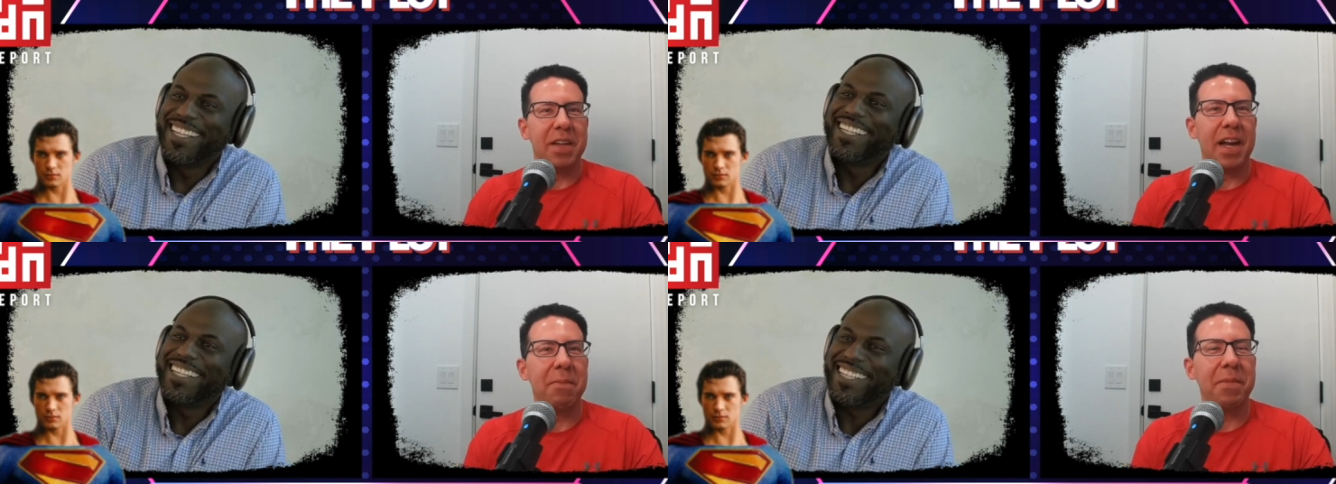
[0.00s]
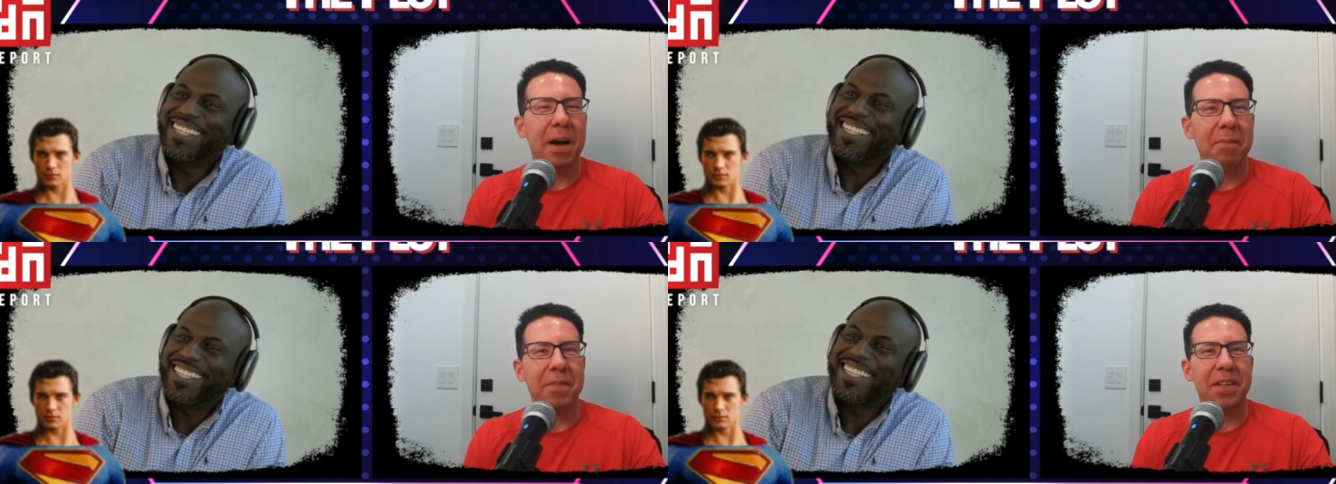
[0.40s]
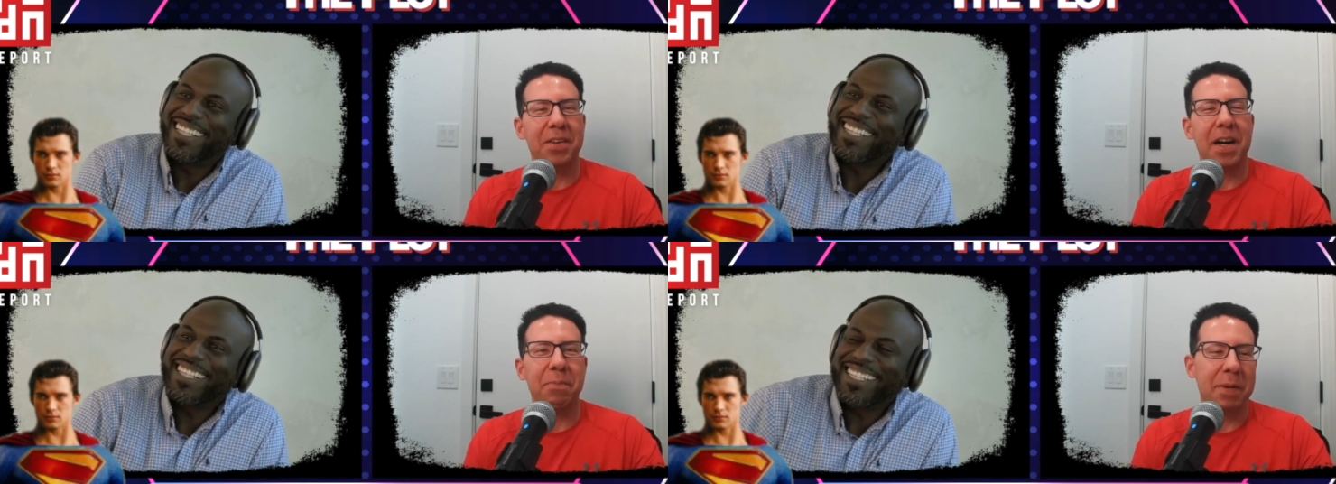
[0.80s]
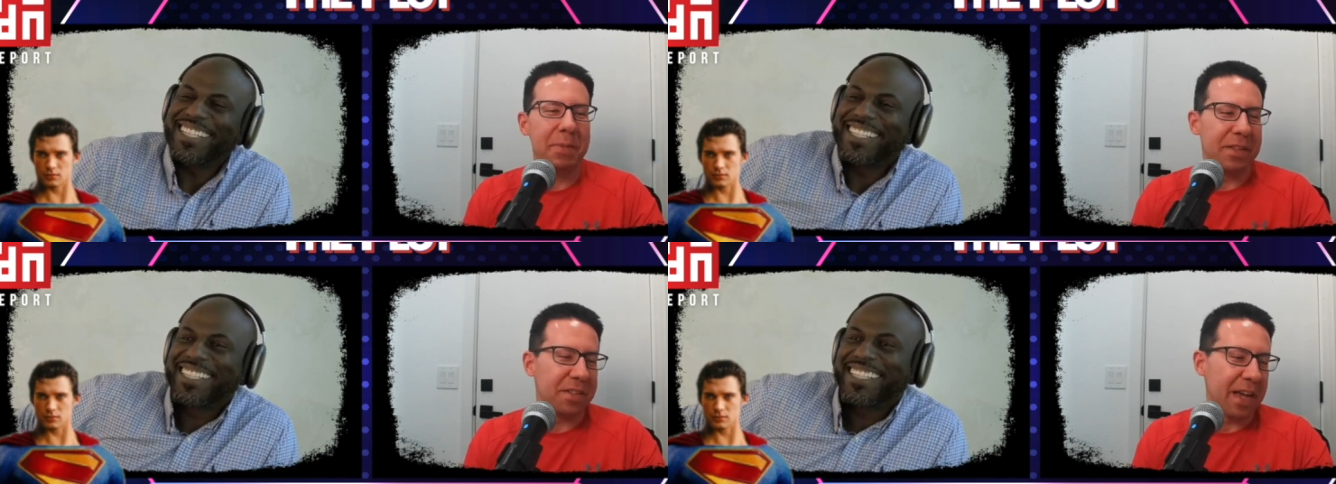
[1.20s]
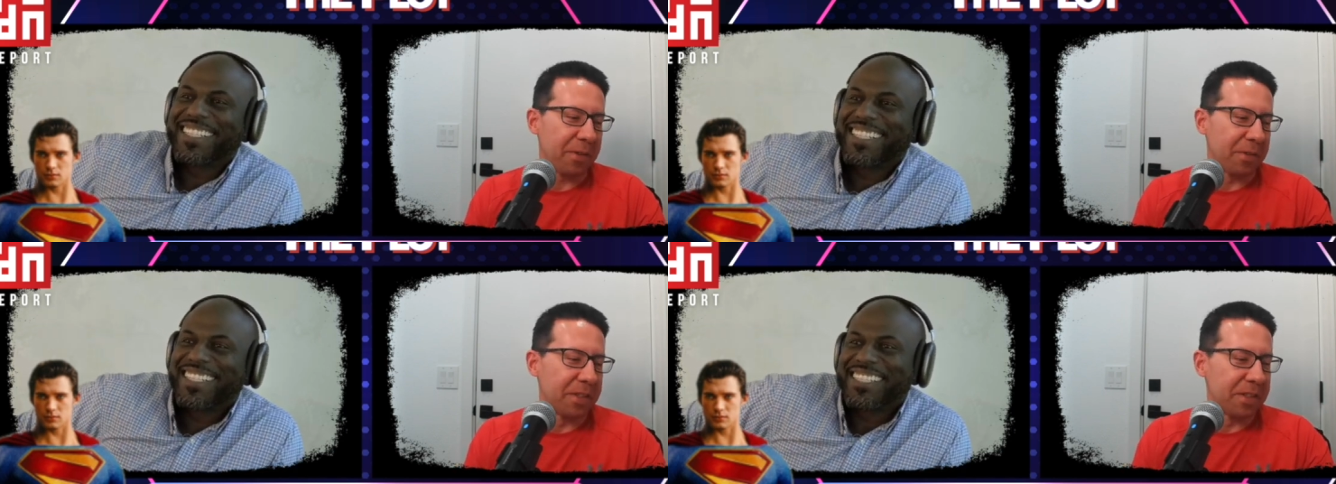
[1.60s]
Speaker 1: I'm, I'm, you know, I'm, maybe it's
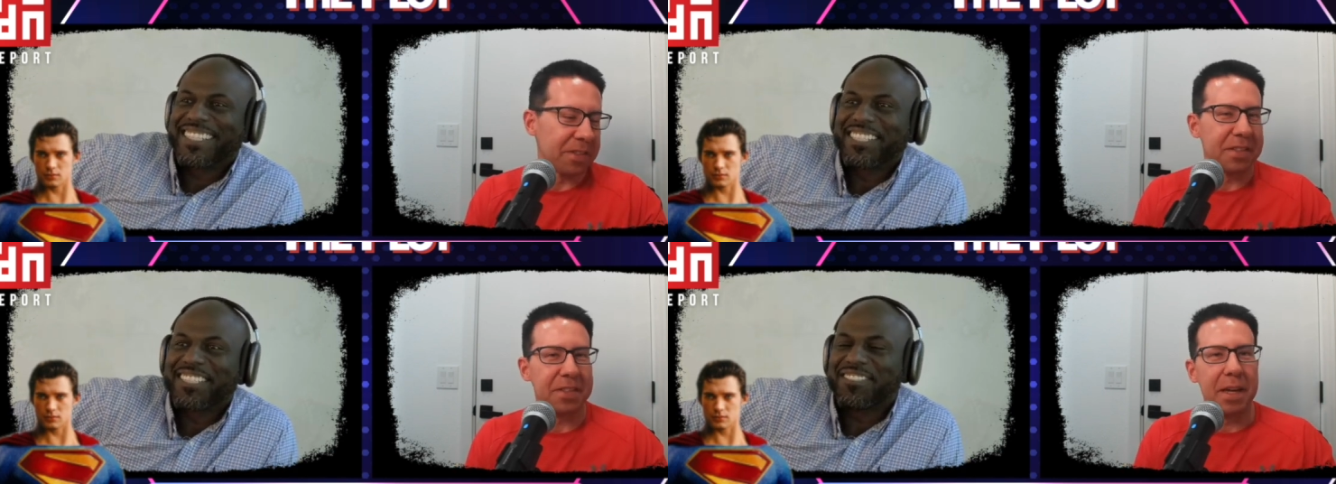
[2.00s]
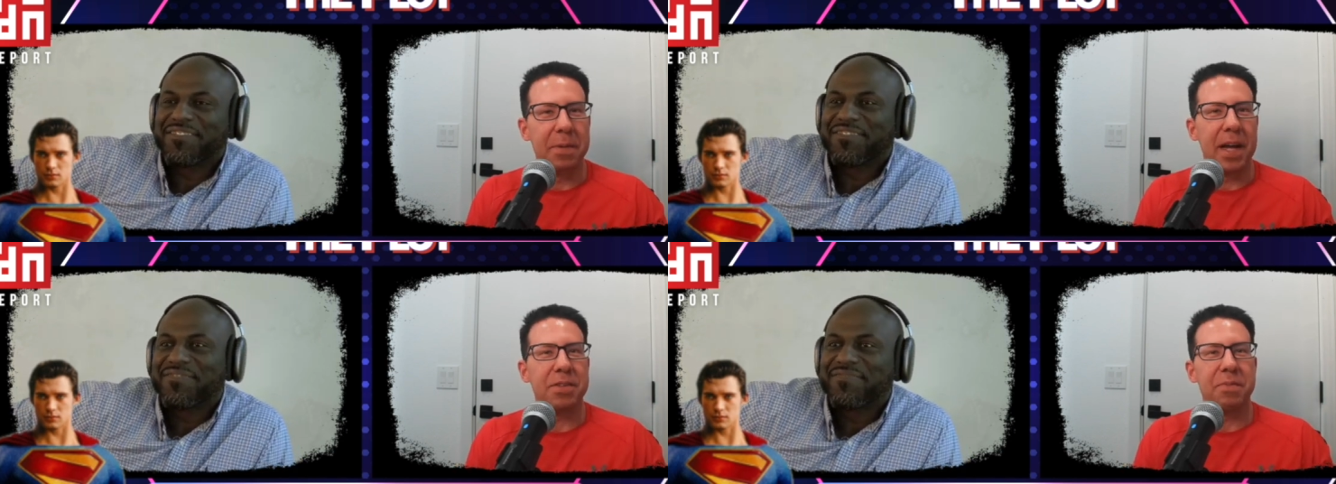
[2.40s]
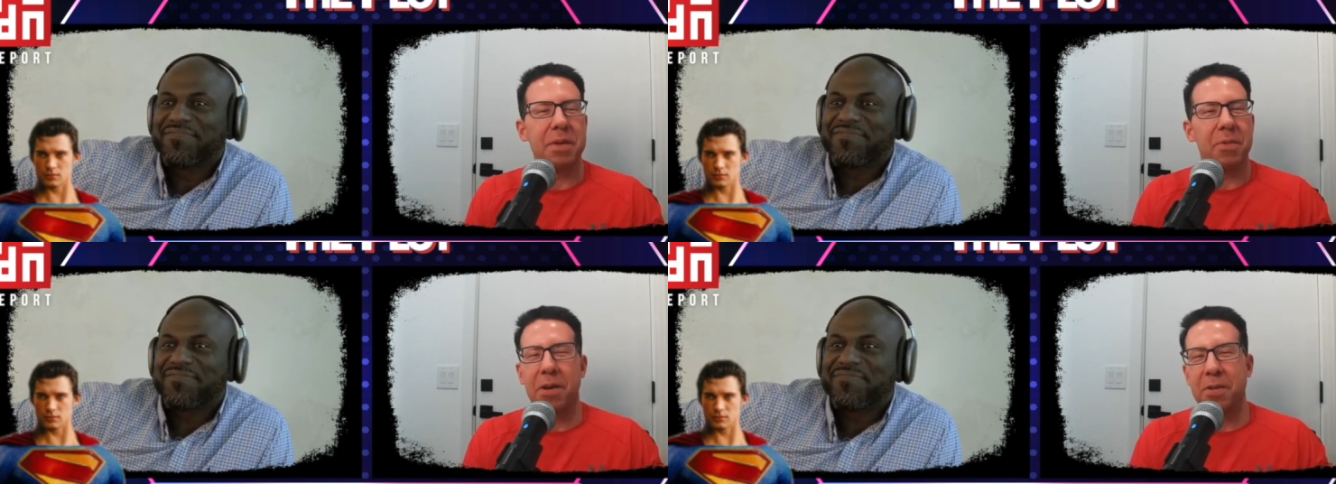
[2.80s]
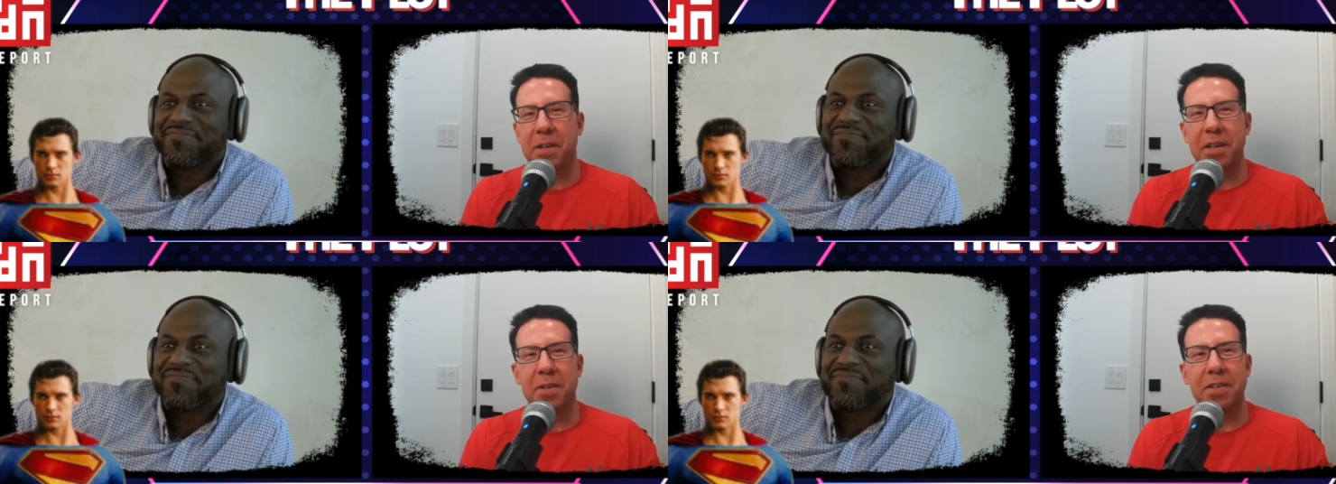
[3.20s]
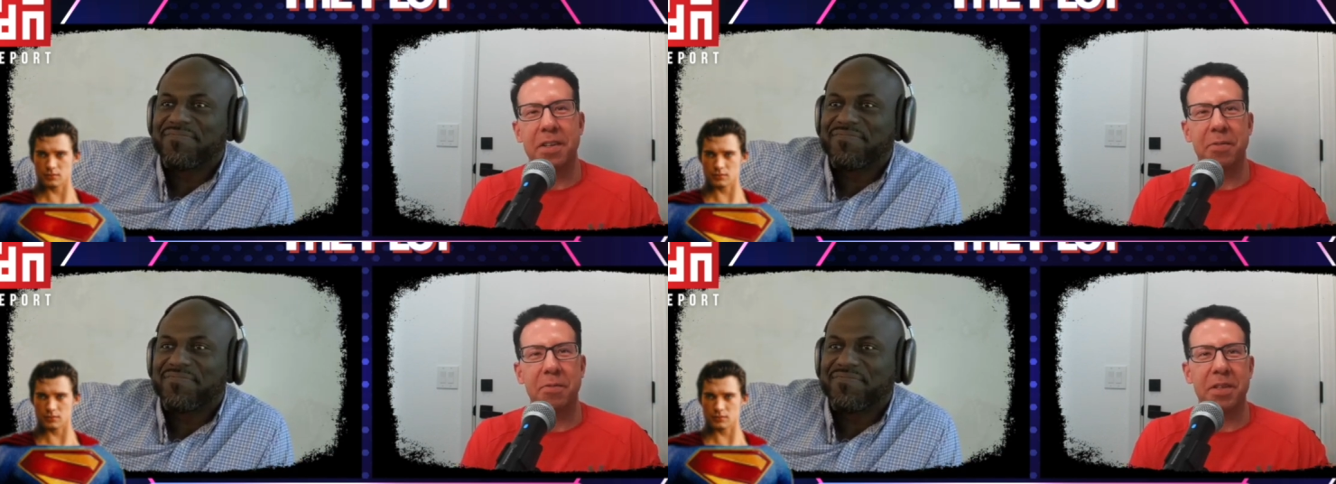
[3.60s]
sacrilegious to say, but to me, Margot Kidder didn't
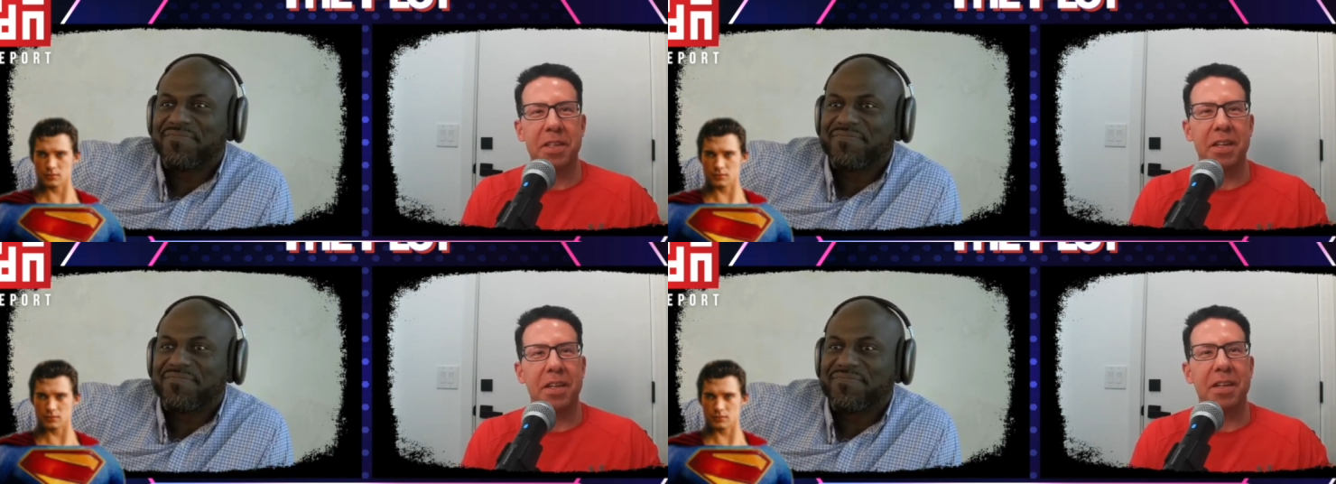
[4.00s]
really